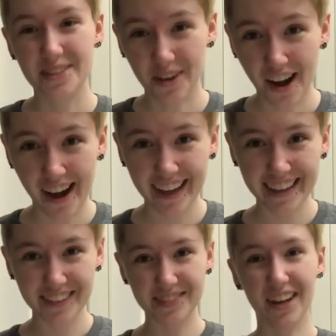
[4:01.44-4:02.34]
drawing
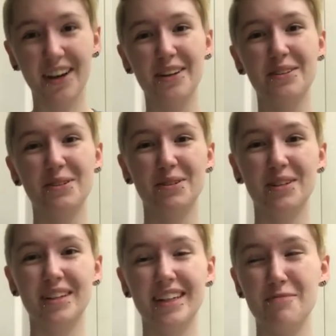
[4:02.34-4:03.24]
they've done
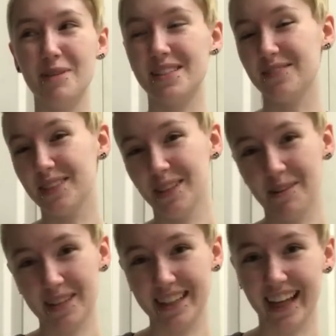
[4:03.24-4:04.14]
or a piece of
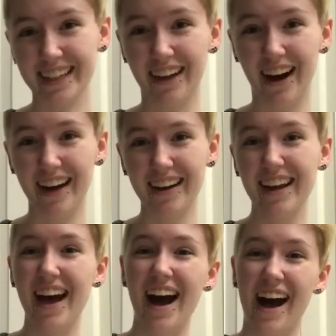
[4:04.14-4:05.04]
clothing they got,
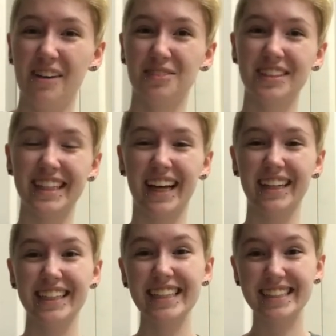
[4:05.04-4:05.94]
I will
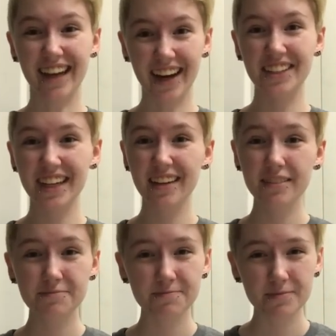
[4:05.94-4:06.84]
yell, "It's ugly,"
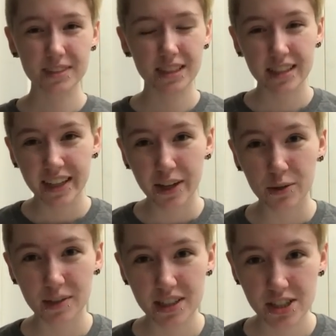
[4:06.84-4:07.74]

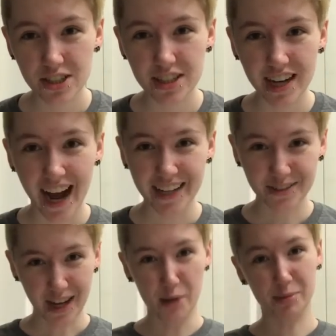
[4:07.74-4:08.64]
which I
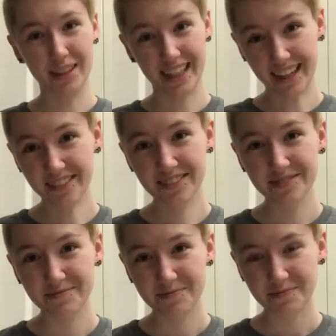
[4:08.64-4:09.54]
do not believe.
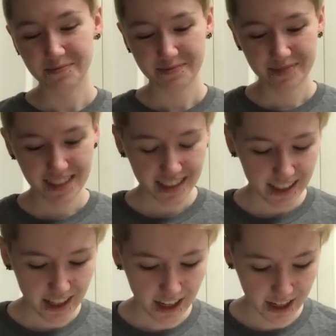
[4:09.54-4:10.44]

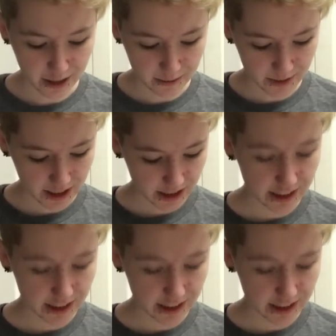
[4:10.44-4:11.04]
I